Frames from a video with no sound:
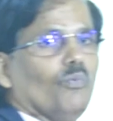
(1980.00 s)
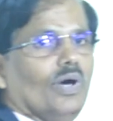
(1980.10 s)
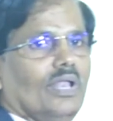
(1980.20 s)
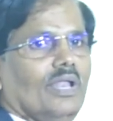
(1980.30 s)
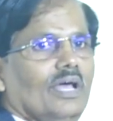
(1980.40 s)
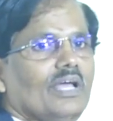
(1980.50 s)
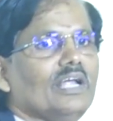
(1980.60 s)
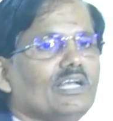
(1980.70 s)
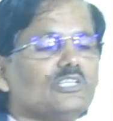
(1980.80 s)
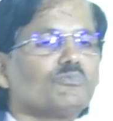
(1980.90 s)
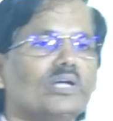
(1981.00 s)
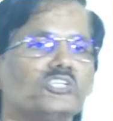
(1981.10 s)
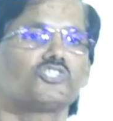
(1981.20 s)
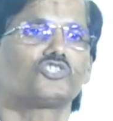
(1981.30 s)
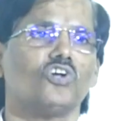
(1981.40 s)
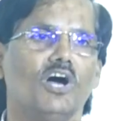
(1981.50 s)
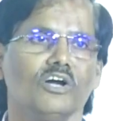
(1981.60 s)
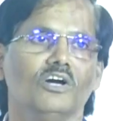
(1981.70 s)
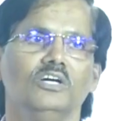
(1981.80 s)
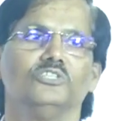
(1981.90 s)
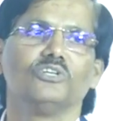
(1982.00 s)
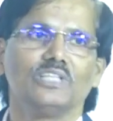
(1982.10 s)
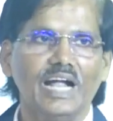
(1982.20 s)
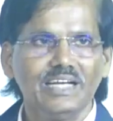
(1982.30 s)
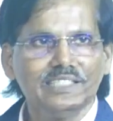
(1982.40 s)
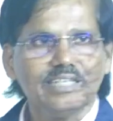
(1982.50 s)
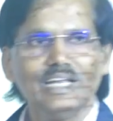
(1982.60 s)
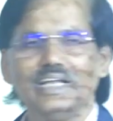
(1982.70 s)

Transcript: well, it is very strong. So that is an